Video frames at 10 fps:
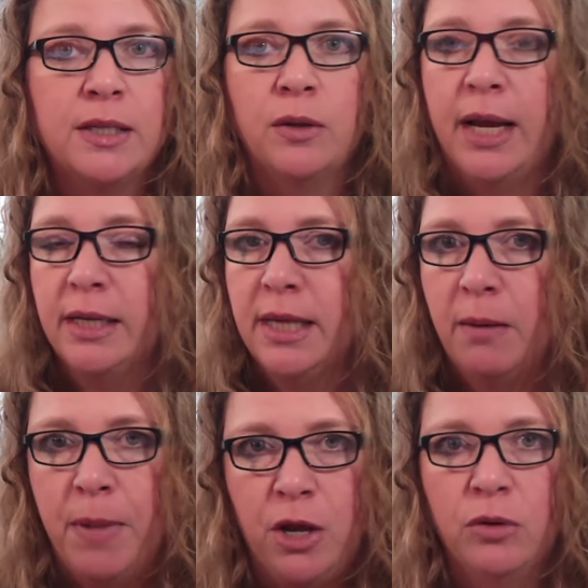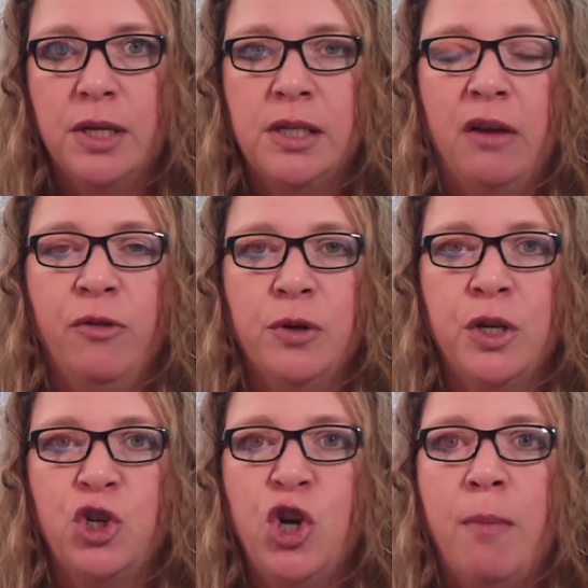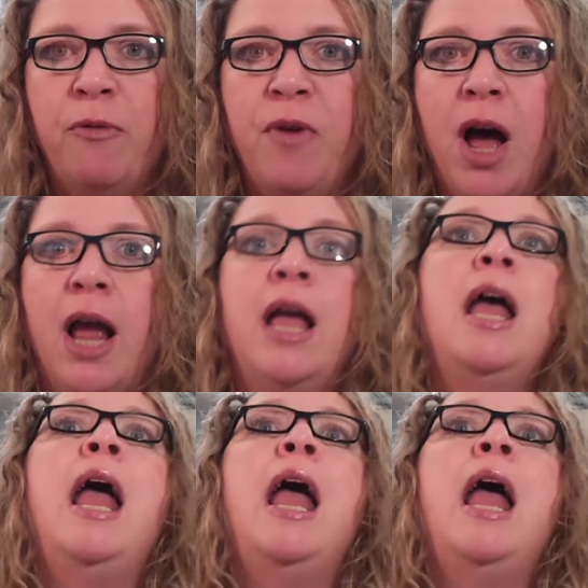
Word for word: So like I said, make your listing first in Shopify